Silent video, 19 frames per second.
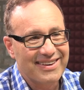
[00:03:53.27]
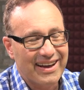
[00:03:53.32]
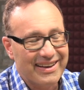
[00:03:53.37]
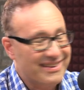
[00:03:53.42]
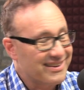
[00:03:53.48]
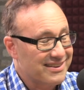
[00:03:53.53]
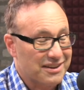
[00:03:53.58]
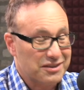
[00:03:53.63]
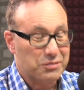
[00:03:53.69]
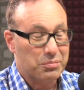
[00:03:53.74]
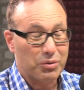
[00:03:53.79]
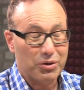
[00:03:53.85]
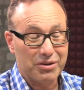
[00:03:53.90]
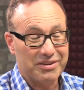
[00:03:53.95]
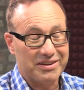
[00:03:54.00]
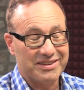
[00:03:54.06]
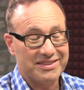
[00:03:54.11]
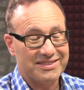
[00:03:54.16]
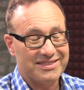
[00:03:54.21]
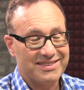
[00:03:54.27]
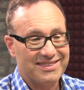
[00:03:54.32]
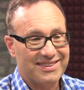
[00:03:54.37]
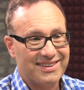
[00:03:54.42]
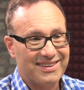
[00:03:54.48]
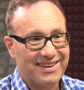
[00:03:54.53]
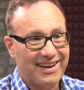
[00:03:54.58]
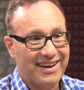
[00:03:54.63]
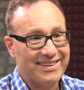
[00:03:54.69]
I think that's brilliant.
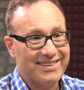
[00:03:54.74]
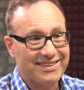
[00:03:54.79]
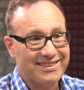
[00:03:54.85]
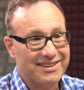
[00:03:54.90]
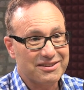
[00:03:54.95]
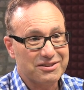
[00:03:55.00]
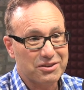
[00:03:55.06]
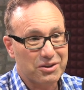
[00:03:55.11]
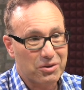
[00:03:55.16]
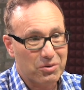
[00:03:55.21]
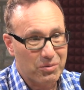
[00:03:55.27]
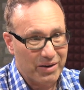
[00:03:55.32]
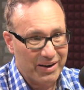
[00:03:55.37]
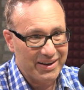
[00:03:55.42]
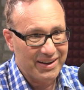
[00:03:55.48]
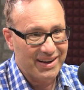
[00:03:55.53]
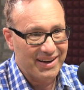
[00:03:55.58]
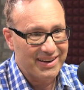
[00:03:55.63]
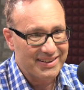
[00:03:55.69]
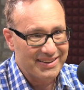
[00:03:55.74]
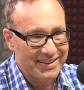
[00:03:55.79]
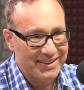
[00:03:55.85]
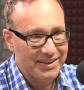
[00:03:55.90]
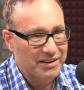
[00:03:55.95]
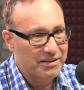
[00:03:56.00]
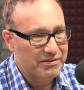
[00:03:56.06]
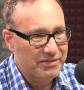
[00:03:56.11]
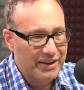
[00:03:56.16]
I think that's a great
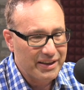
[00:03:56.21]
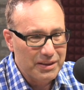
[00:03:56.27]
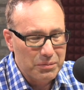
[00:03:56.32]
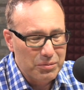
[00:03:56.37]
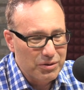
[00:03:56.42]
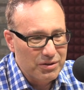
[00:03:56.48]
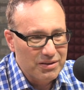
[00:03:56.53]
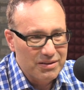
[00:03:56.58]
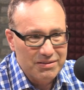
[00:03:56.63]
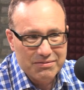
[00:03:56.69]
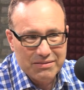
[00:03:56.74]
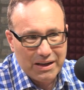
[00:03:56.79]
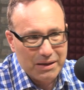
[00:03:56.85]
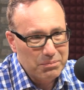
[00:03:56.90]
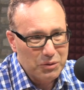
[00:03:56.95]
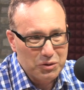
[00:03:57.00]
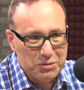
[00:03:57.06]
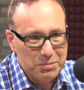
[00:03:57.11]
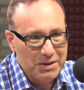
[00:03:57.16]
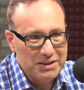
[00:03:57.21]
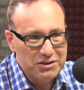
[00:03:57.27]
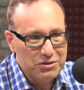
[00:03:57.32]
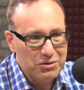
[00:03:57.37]
idea. Available at most pet